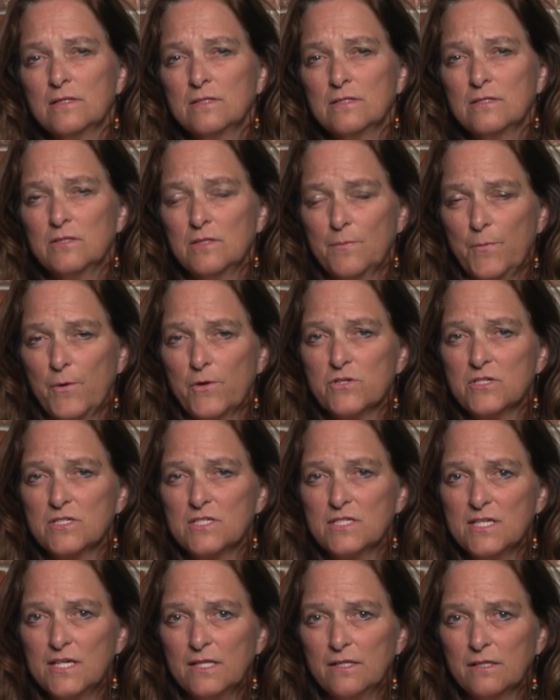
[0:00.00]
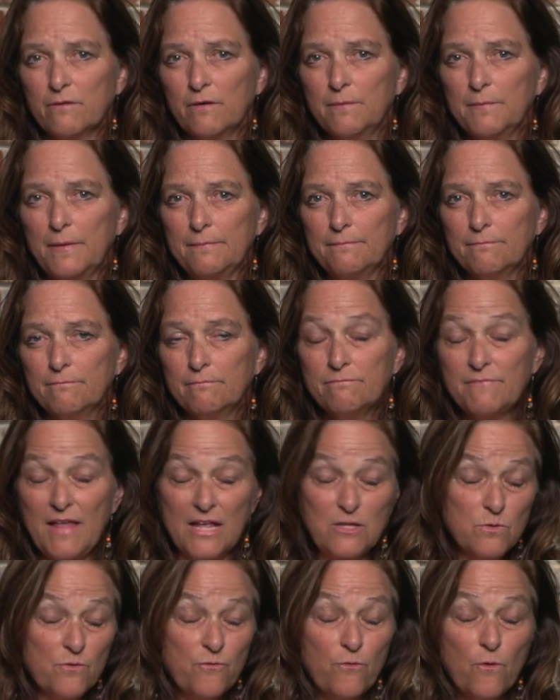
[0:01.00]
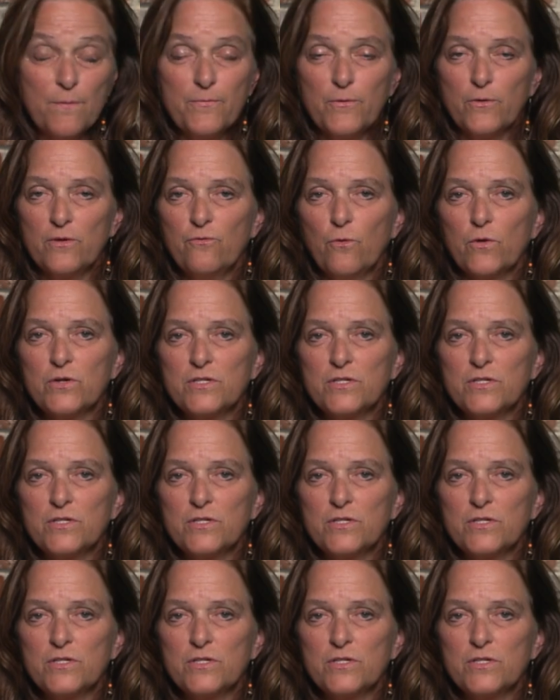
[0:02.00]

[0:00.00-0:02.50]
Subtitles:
to the purchase and sale agreement. That's what Form 34